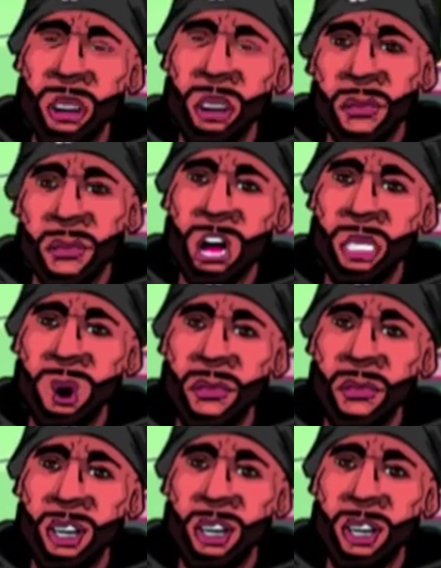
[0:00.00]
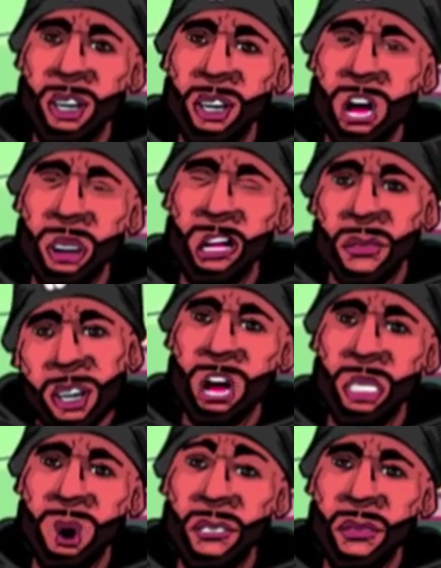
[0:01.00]
speak uh, and, and
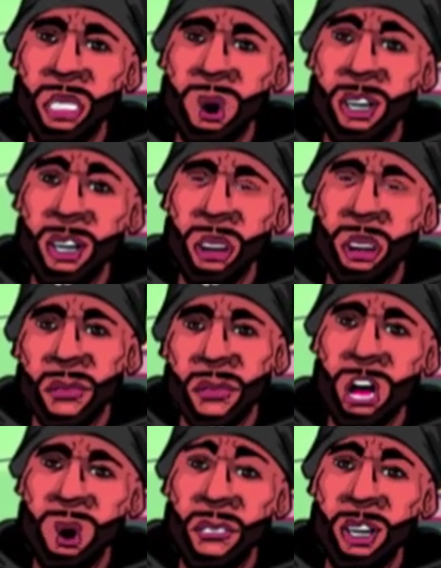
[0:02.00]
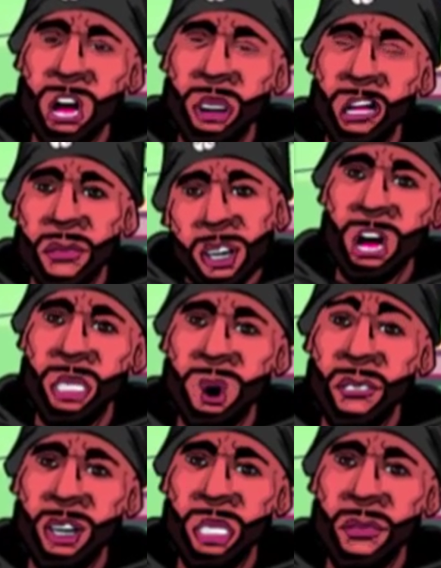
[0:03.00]
go to Spain and say, you know what, I think
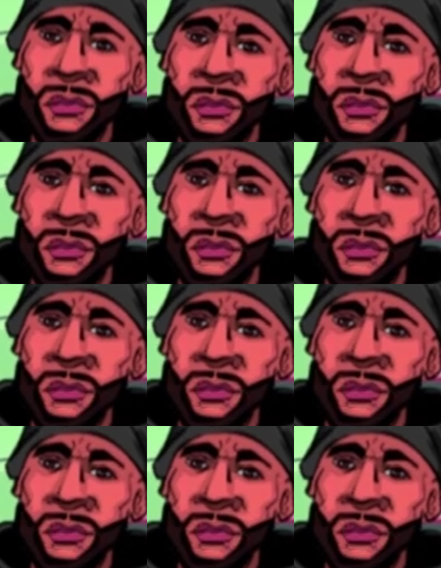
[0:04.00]
y'all,